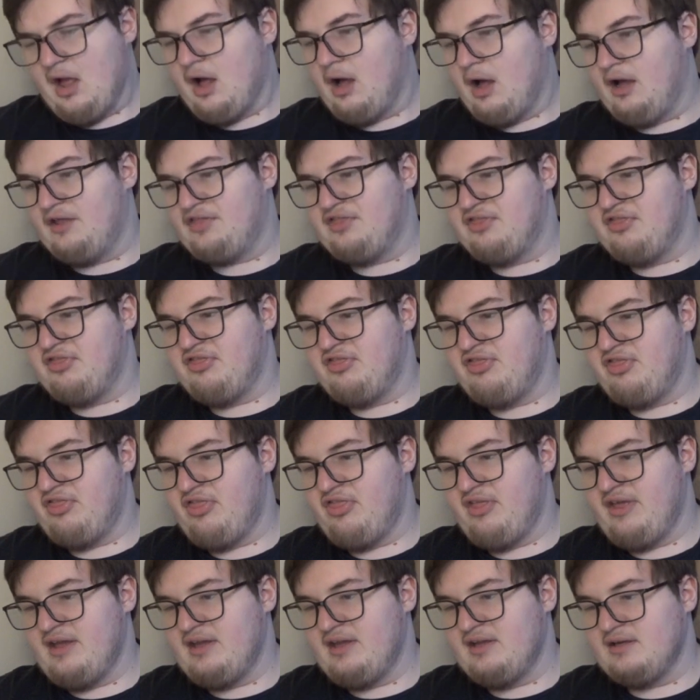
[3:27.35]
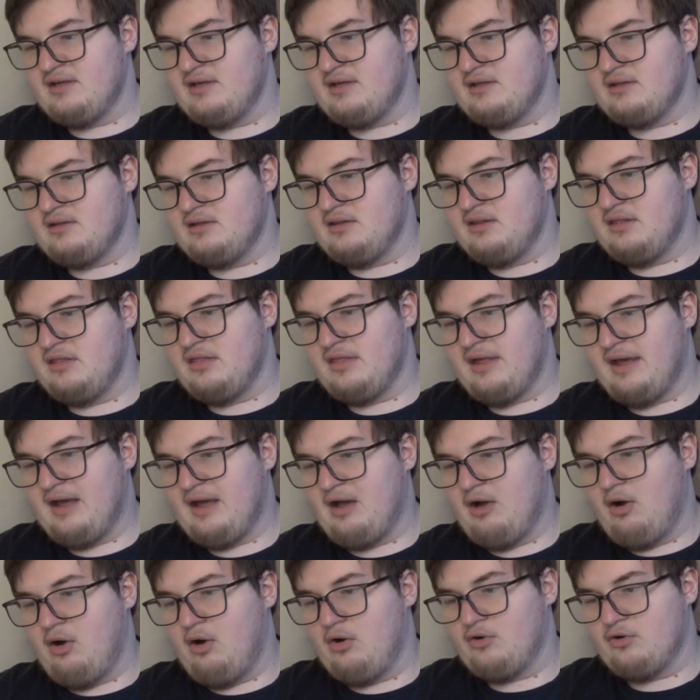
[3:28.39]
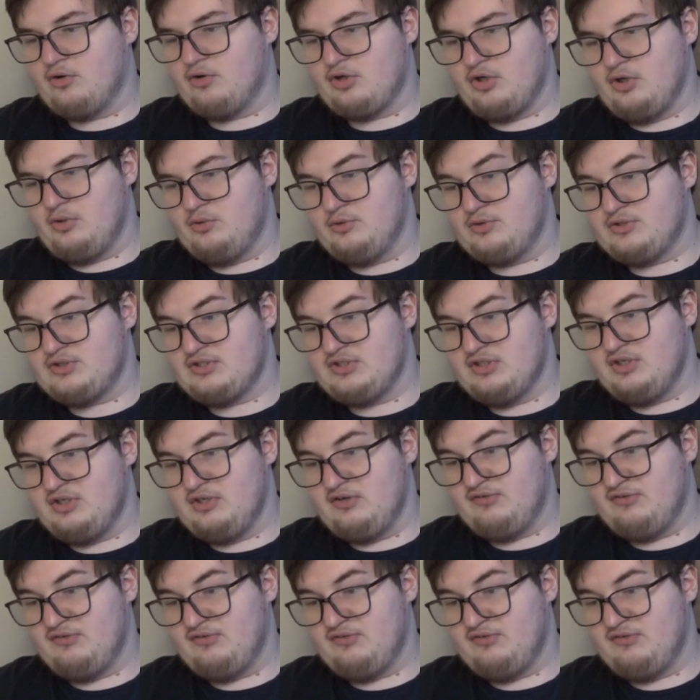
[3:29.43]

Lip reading: I think that honour goes to